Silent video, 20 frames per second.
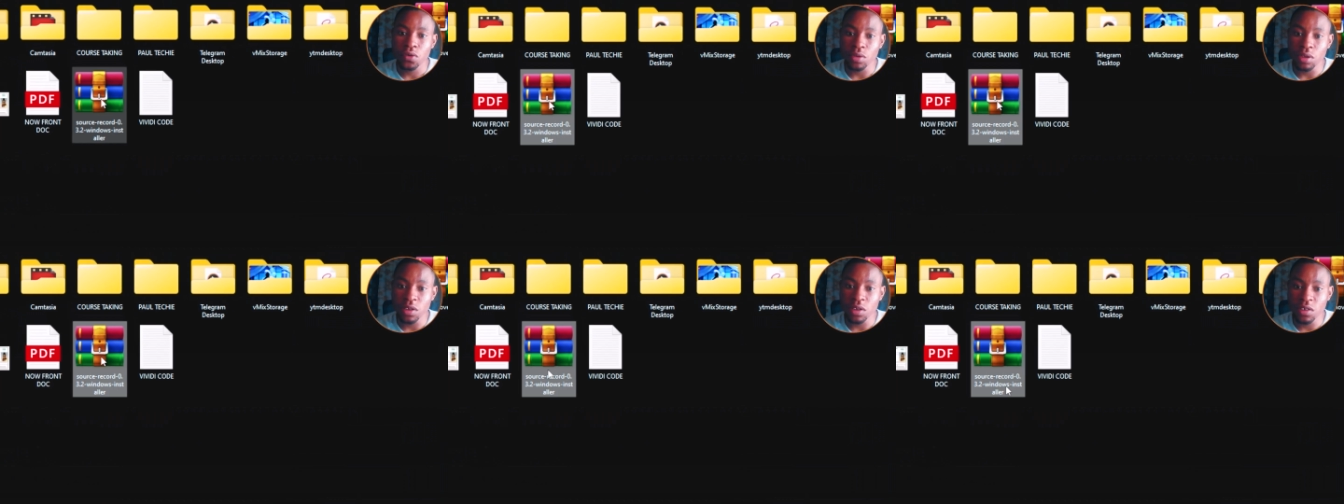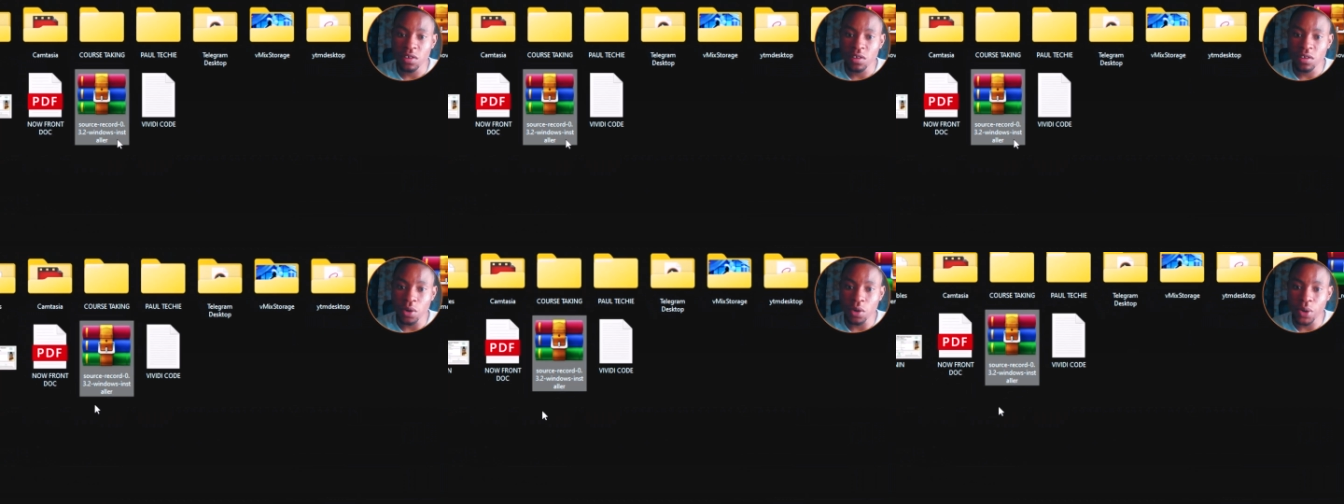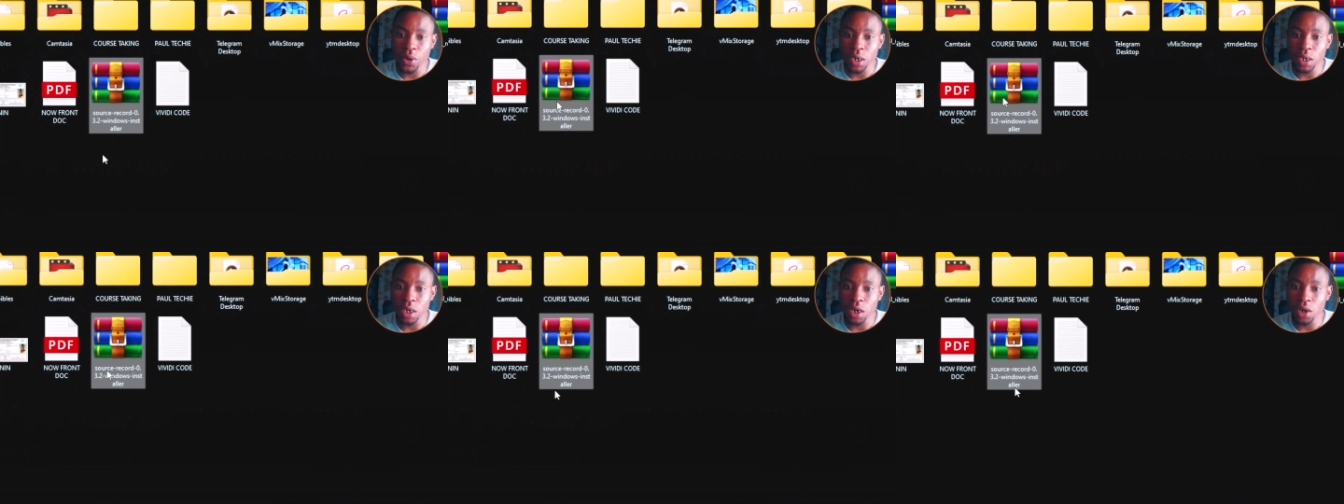this is
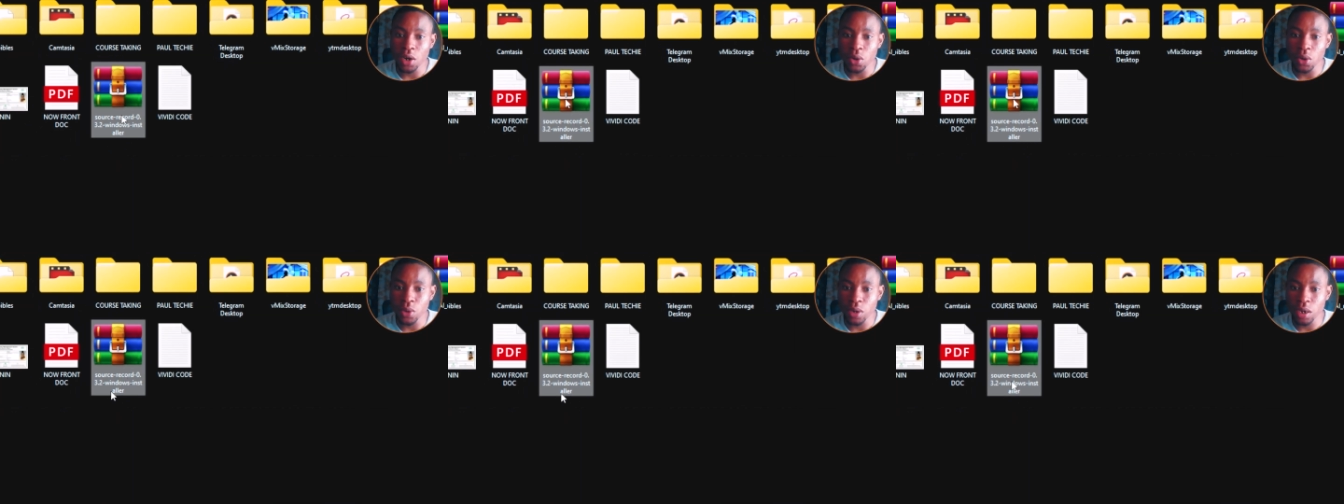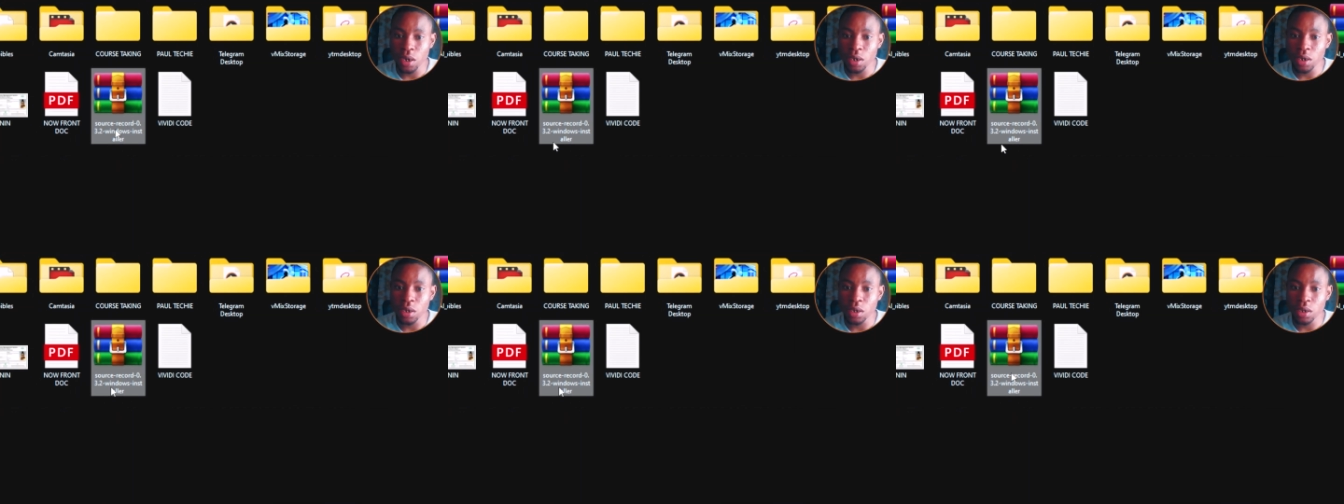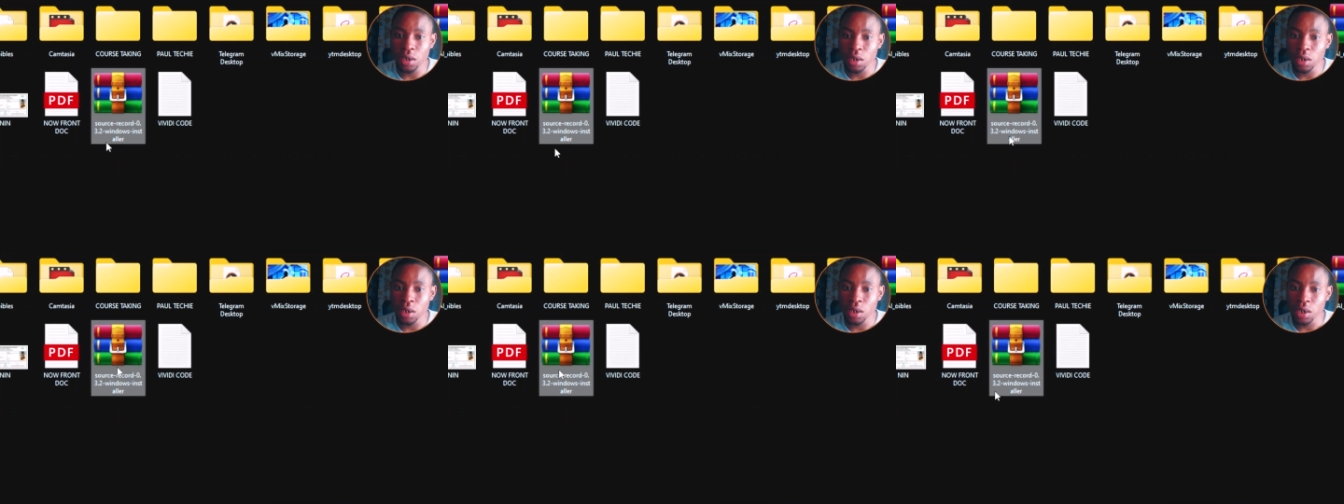our downloaded
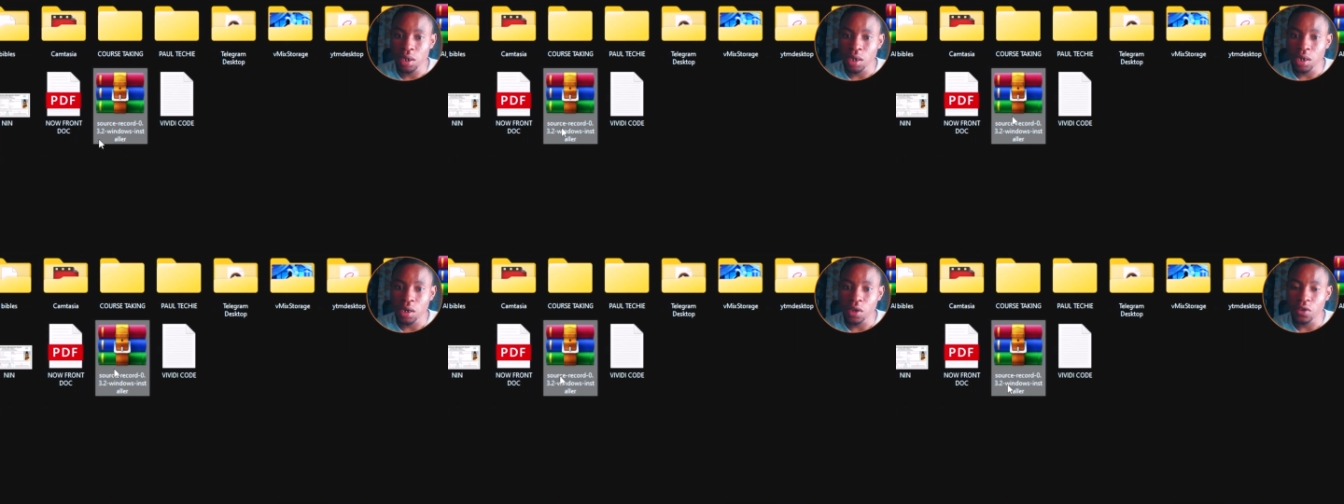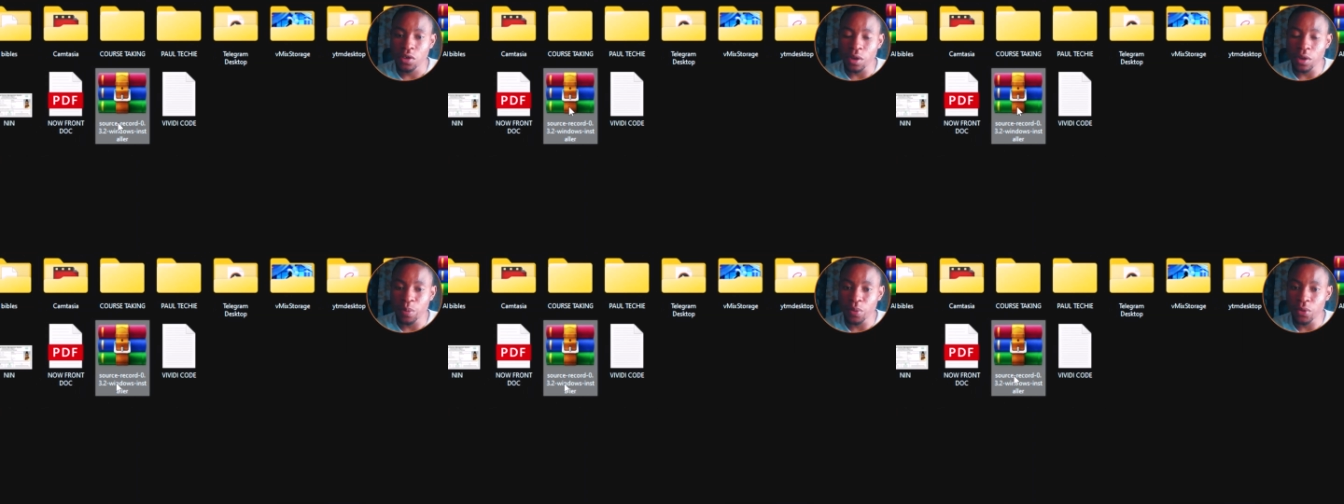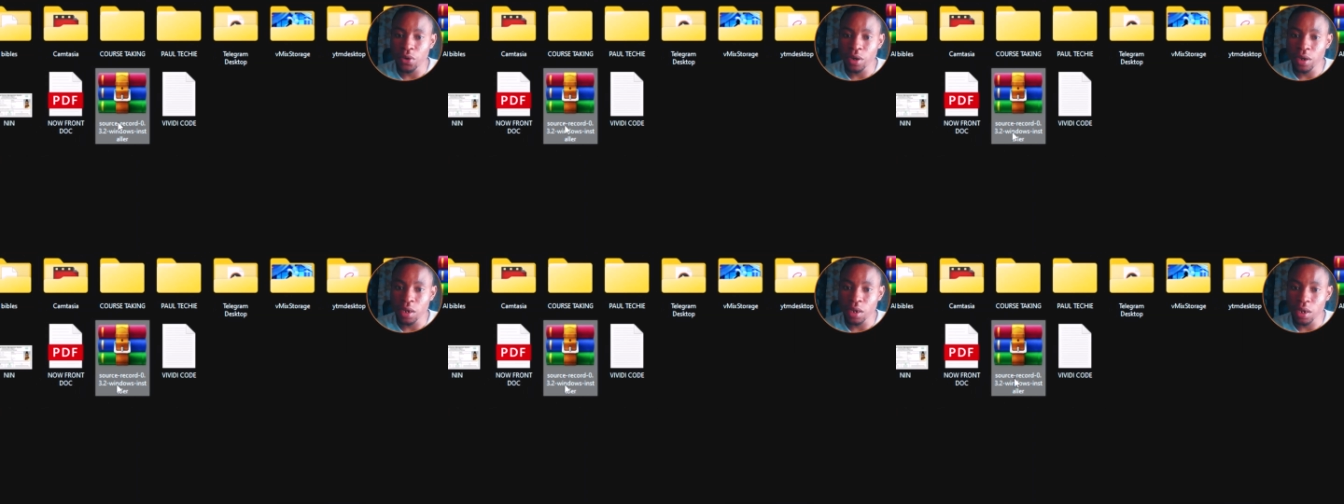a
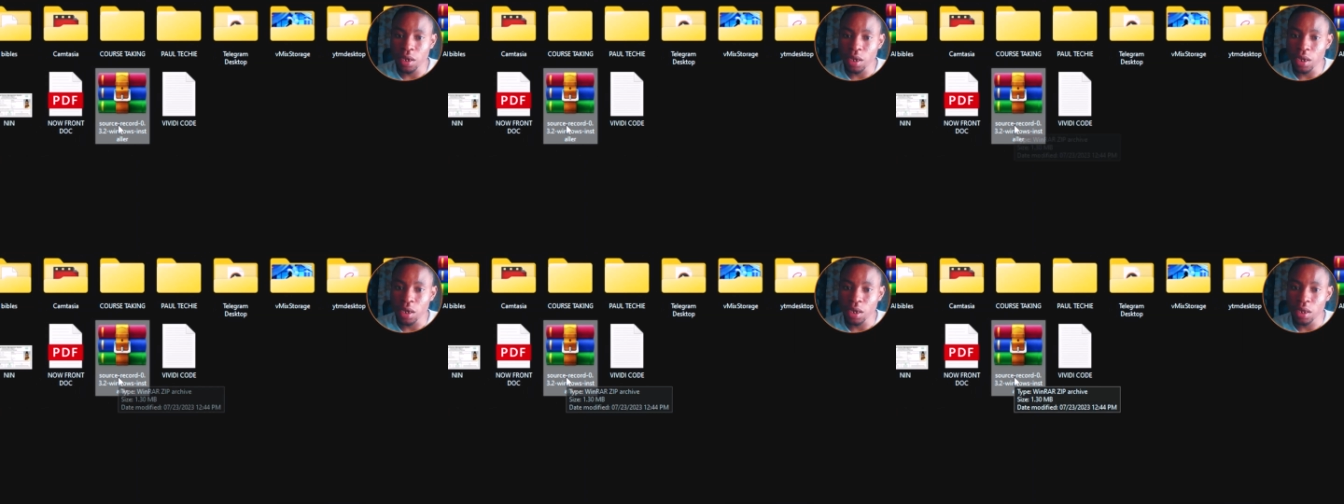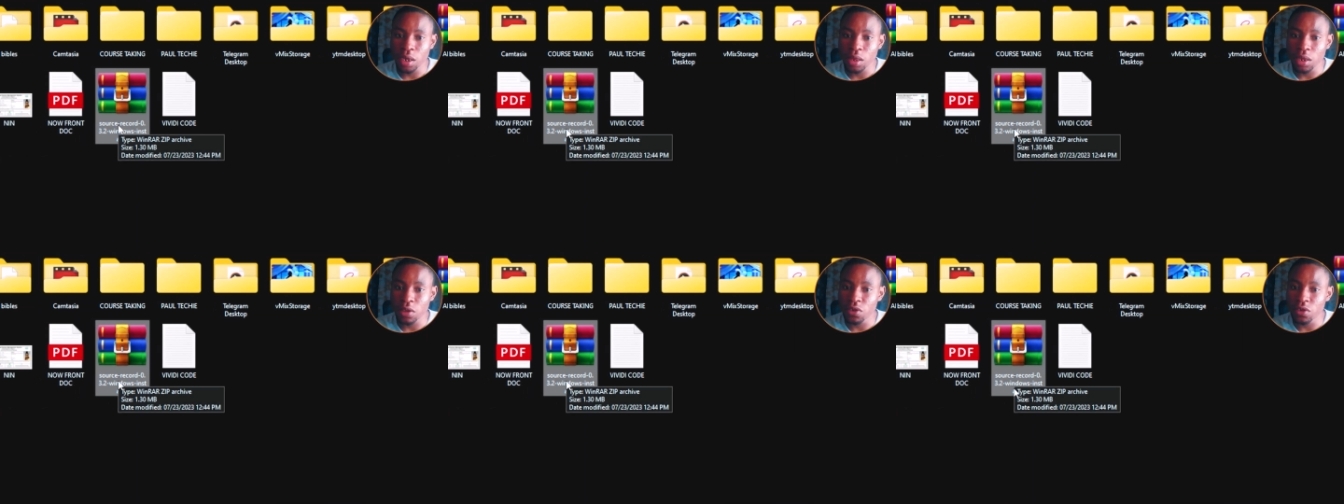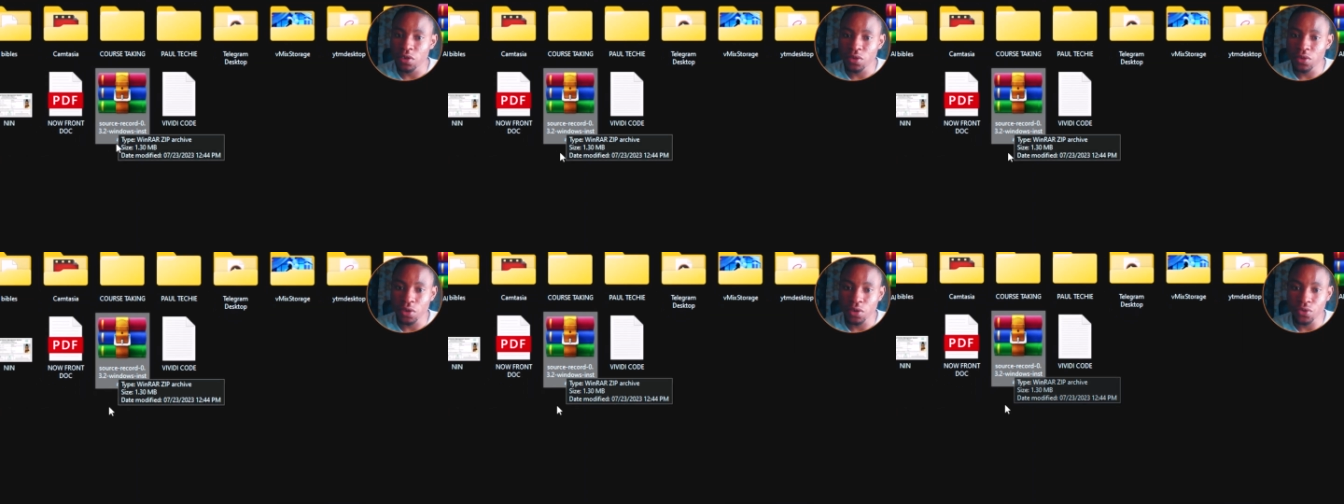plugin here, that's the
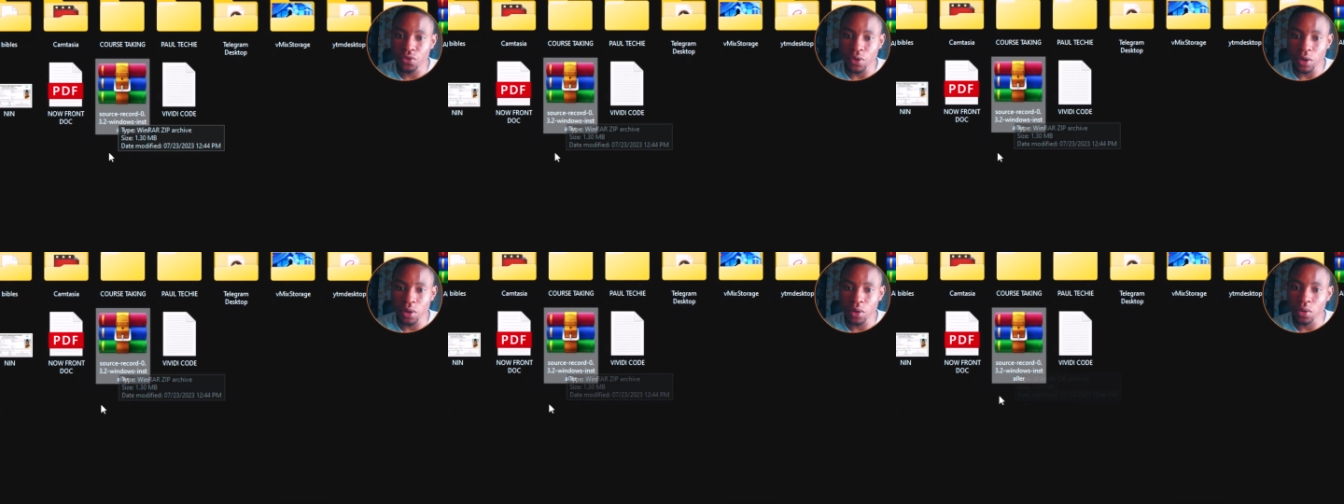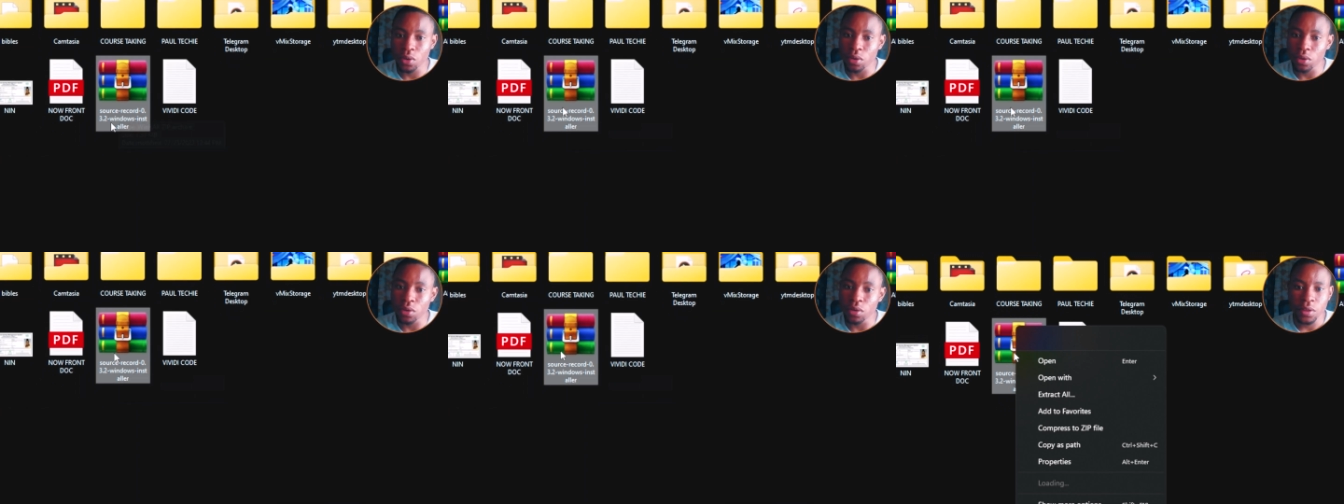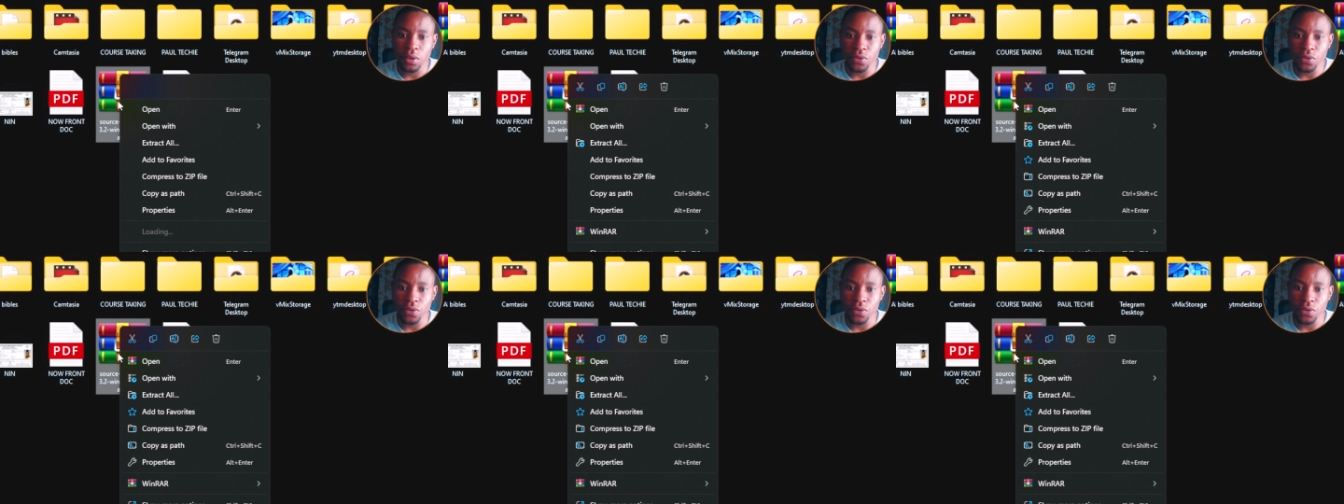Source Record.